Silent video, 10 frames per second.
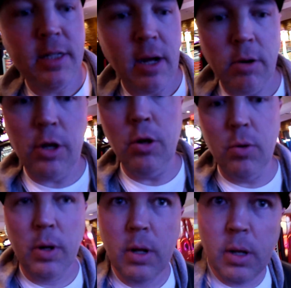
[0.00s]
to tell you
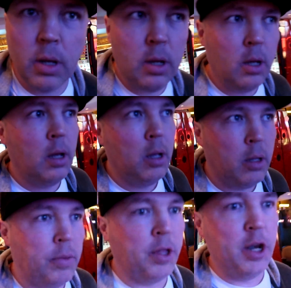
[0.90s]

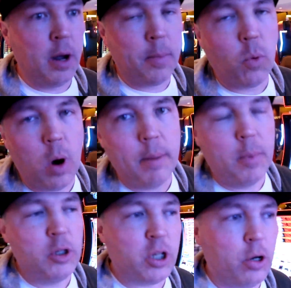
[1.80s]
the number one
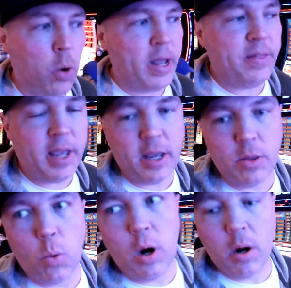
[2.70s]
most annoying thing
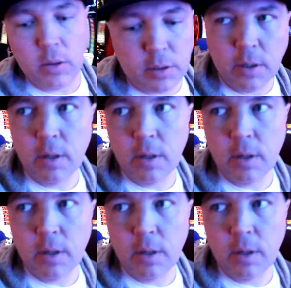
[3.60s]
in the world